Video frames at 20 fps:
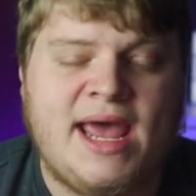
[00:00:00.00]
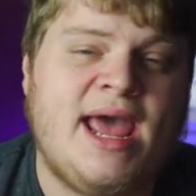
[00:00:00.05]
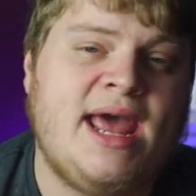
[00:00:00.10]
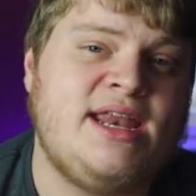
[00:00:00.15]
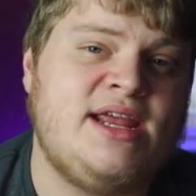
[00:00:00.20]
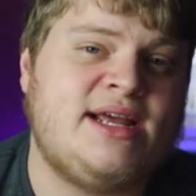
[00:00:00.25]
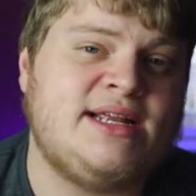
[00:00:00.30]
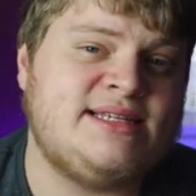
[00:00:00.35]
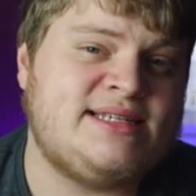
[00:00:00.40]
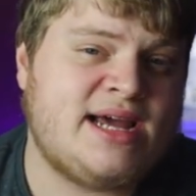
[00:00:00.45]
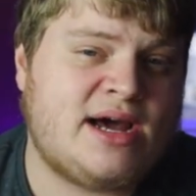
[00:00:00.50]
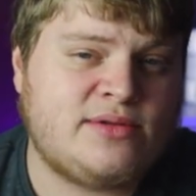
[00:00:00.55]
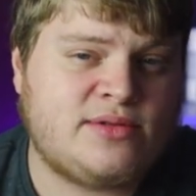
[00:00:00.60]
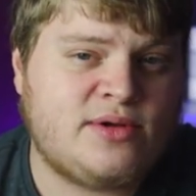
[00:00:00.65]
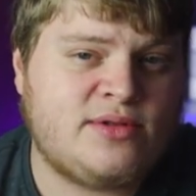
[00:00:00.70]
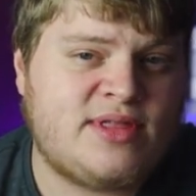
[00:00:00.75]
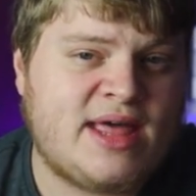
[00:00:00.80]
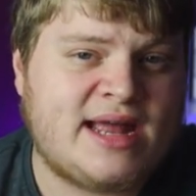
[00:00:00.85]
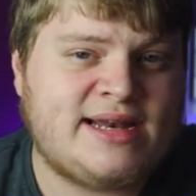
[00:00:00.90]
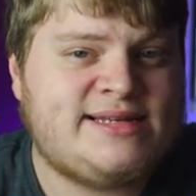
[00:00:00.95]
and you can
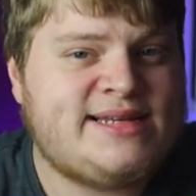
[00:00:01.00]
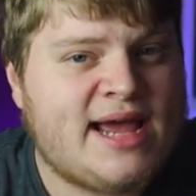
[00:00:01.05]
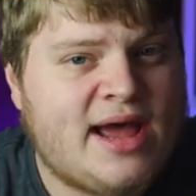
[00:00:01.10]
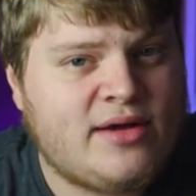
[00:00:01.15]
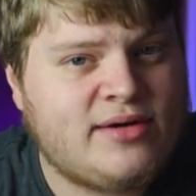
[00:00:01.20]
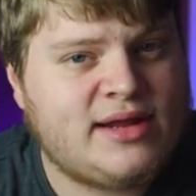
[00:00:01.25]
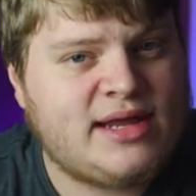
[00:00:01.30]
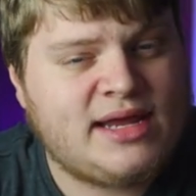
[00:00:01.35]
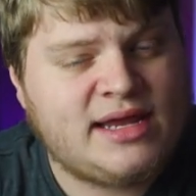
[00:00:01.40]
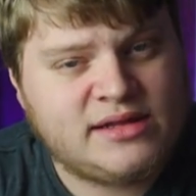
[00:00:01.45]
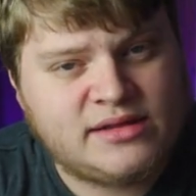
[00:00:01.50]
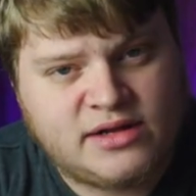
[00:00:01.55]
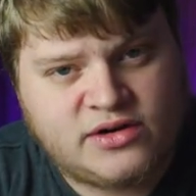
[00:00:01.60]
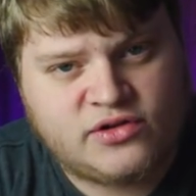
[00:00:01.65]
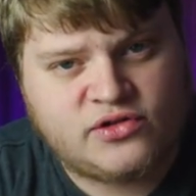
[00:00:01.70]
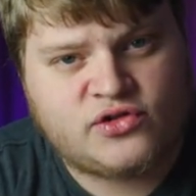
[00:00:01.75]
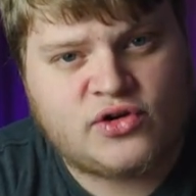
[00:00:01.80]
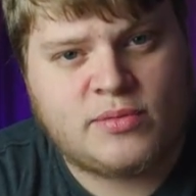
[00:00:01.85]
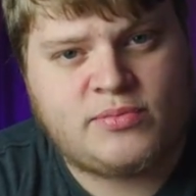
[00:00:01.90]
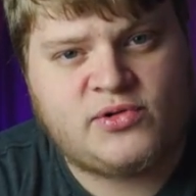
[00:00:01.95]
download that down in the
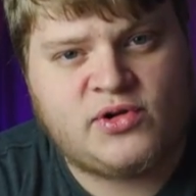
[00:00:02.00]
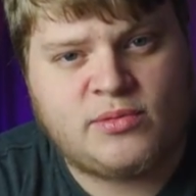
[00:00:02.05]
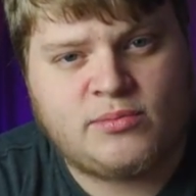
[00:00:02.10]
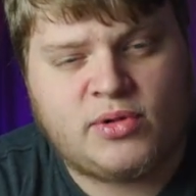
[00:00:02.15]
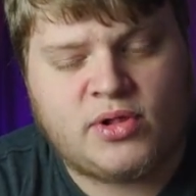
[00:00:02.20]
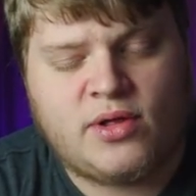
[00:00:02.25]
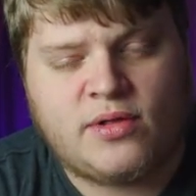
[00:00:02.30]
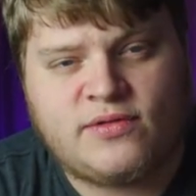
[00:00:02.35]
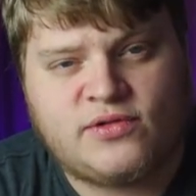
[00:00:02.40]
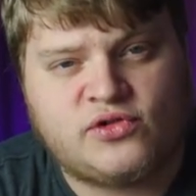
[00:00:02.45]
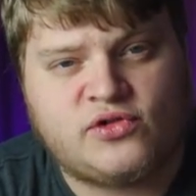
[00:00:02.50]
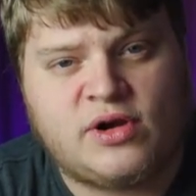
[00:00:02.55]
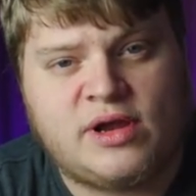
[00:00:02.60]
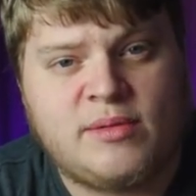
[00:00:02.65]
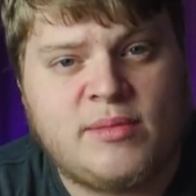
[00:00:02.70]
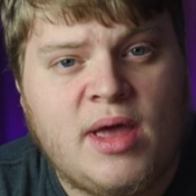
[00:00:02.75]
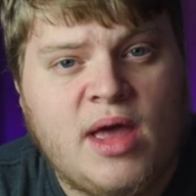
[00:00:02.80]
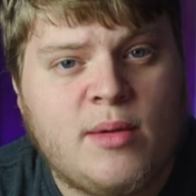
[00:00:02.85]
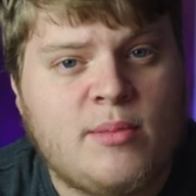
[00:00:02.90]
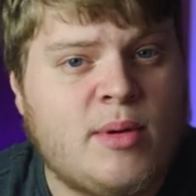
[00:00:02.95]
description below the
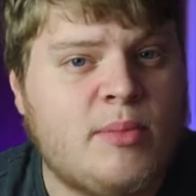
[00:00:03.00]
stream.